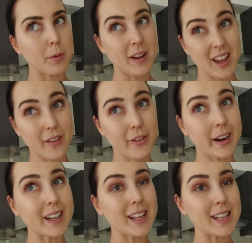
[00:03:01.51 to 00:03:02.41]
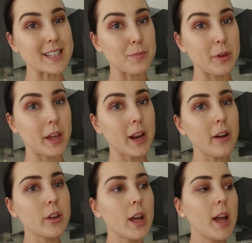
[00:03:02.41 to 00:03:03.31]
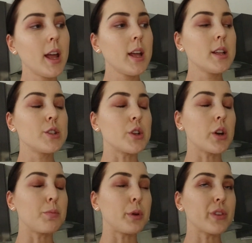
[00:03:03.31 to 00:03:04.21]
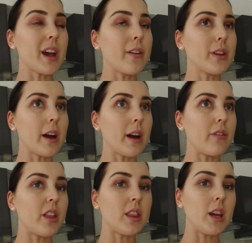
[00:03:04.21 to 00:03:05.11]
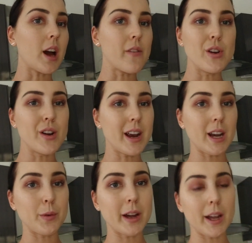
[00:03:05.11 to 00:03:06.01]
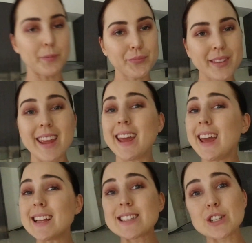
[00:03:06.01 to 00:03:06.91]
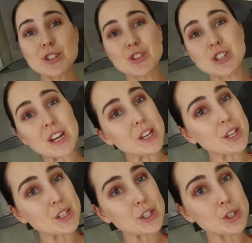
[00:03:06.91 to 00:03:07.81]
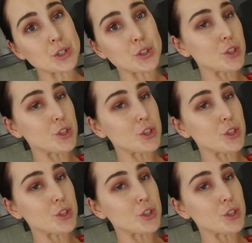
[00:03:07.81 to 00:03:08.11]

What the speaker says: but my air fryer isn't big enough. So because I have to have the oven on anyway, it's just genius to